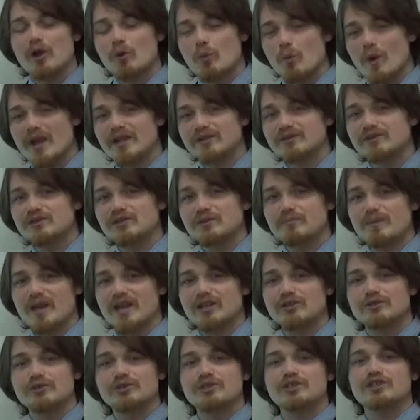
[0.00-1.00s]
when
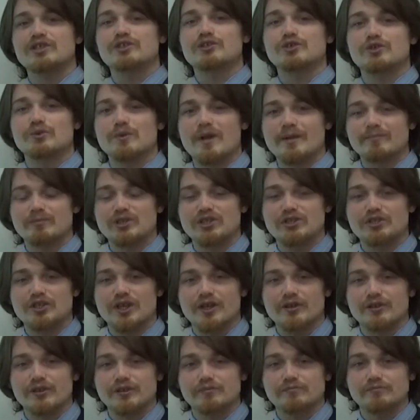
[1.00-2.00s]
debaters interrupt each
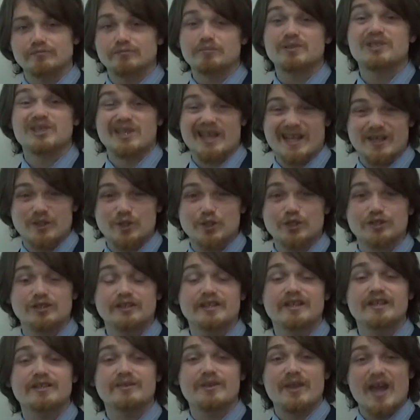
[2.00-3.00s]
other,
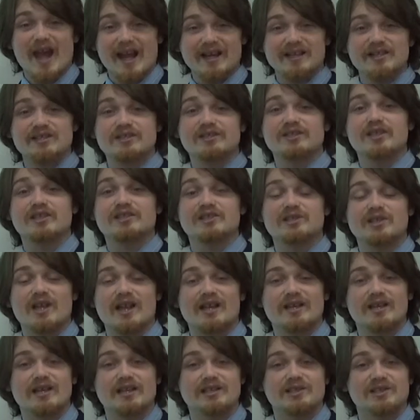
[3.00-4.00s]
potentially, and that is
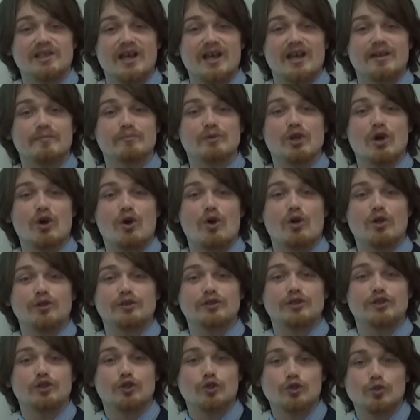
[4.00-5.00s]
a time
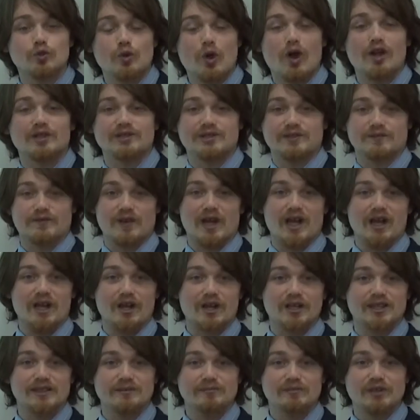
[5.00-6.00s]
called
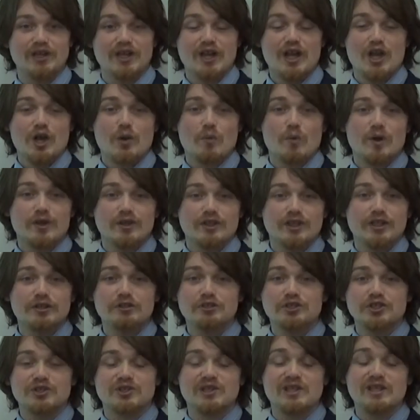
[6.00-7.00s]
crossfire, where
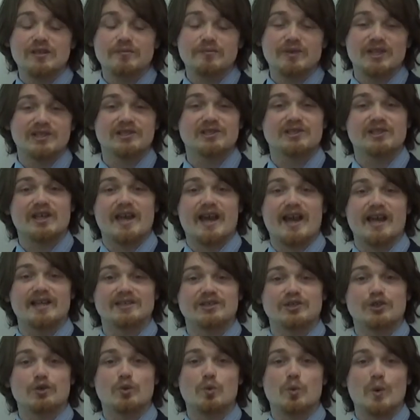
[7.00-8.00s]
each team gets to
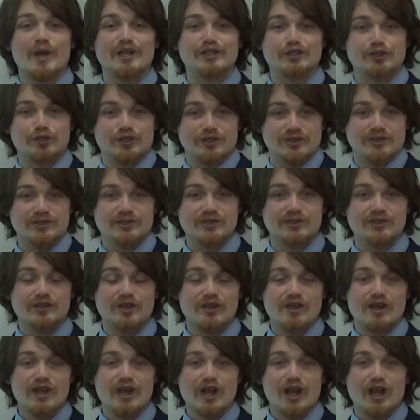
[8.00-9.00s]
ask questions
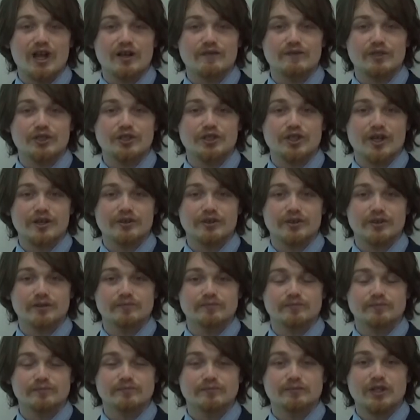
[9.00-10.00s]
of each other.
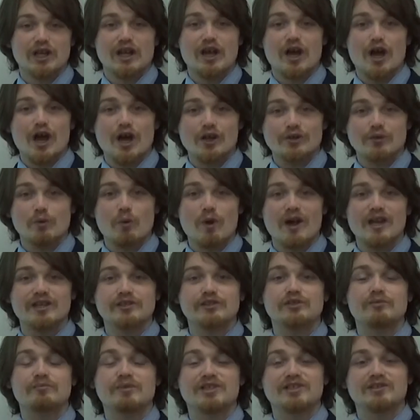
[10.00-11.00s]

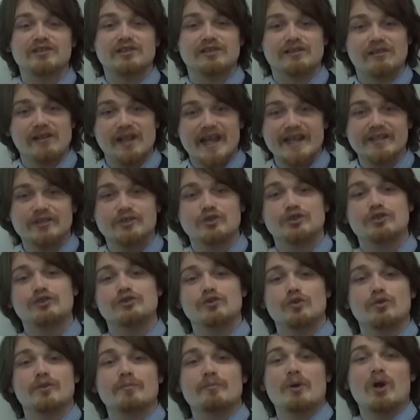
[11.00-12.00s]
Otherwise, you must let
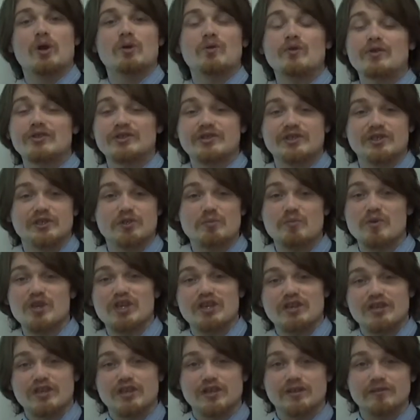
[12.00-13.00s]
your opponent
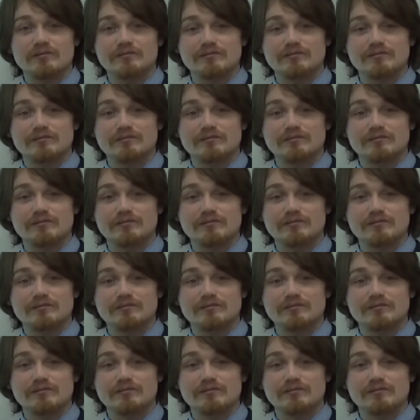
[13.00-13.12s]
speak.